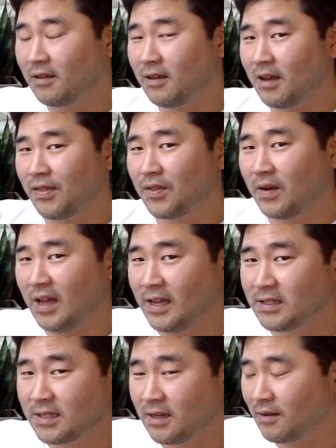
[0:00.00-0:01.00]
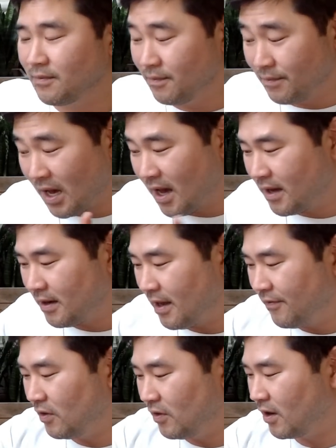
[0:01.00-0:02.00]
You got 3 8s here. But
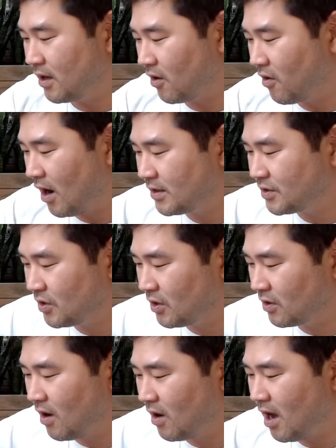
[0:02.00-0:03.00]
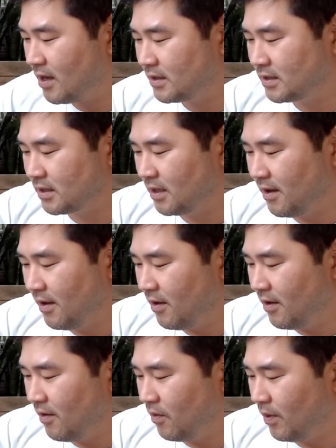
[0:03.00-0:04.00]
if you look across your cross,
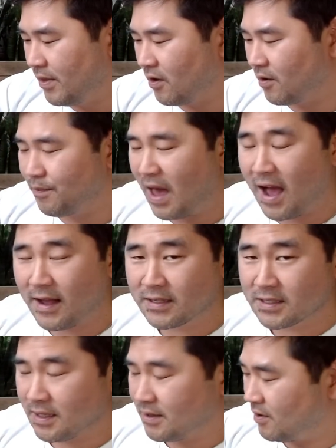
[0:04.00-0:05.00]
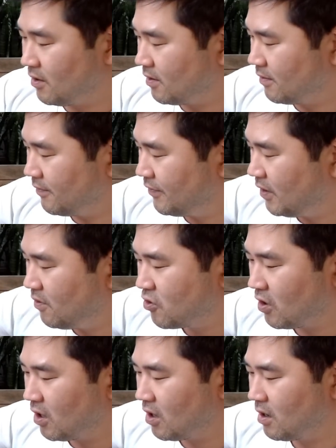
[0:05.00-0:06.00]
with your past and your
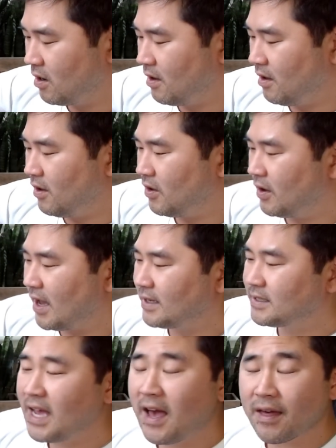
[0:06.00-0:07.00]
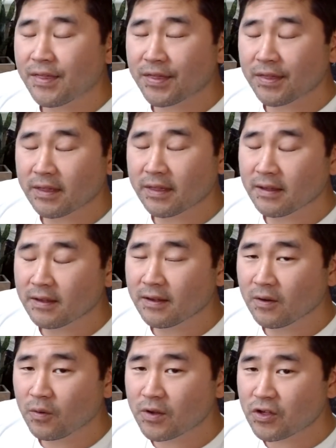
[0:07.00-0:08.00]
future, you got death,
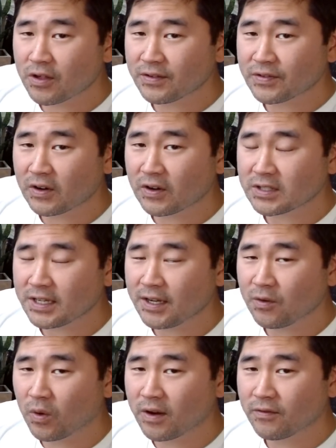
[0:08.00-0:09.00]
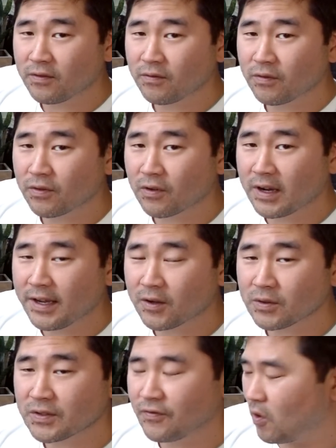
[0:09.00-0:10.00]
which is 13, 1, 3
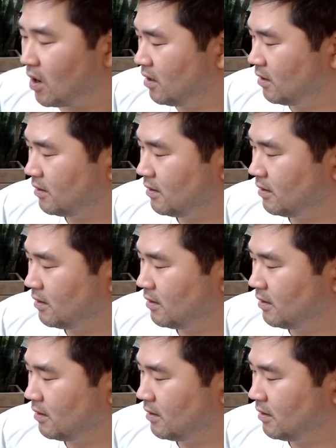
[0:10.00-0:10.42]
equals 4.